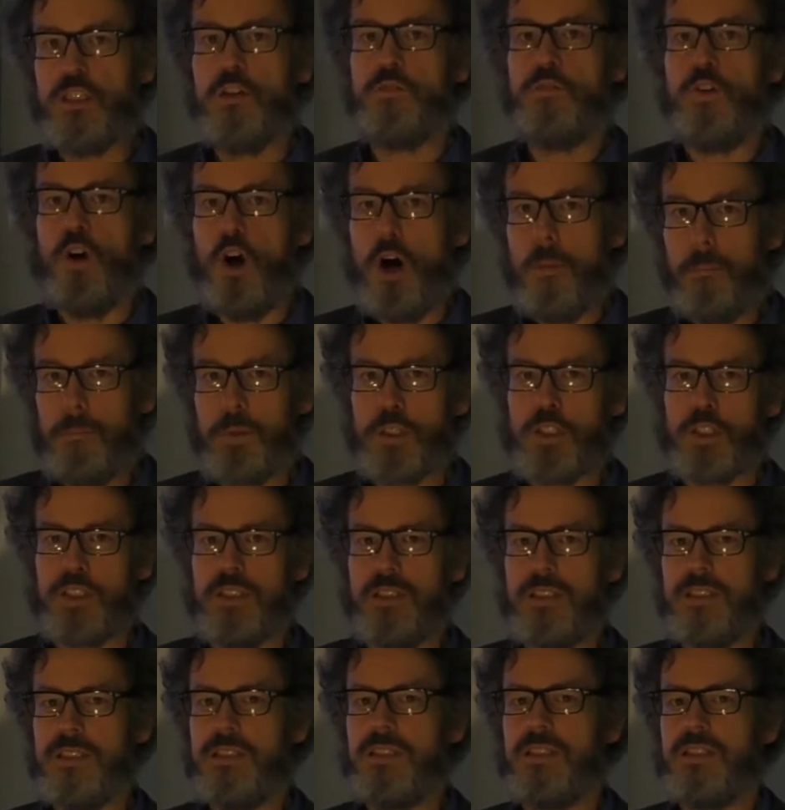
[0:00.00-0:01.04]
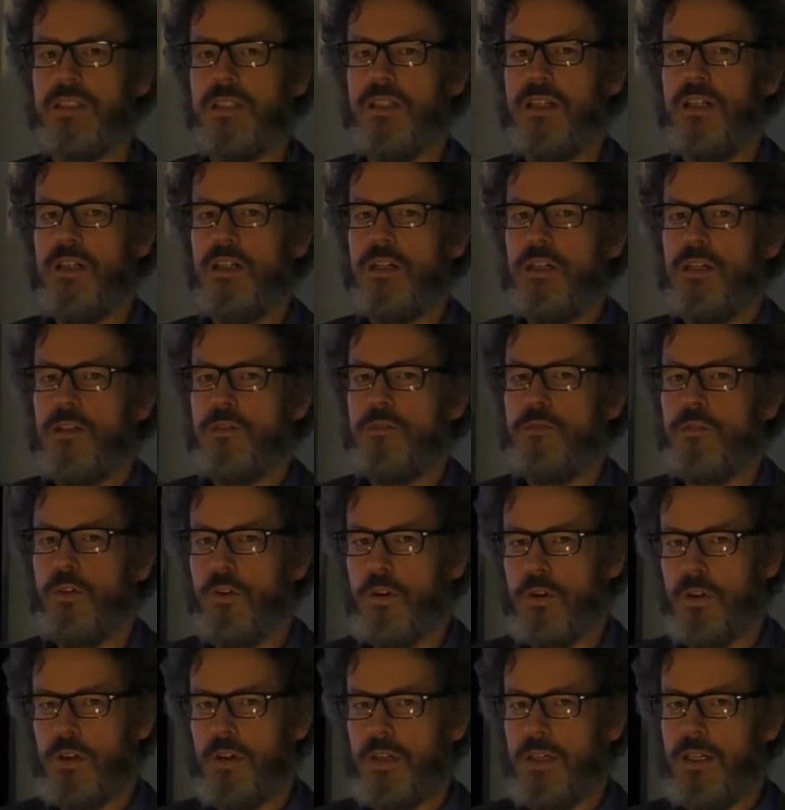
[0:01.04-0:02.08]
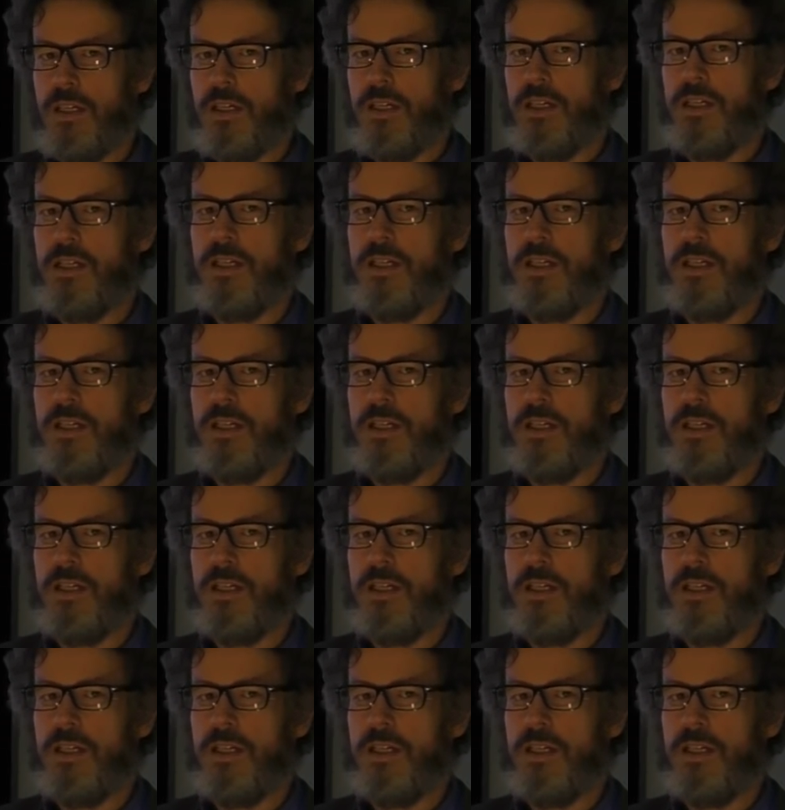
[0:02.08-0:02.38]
of options for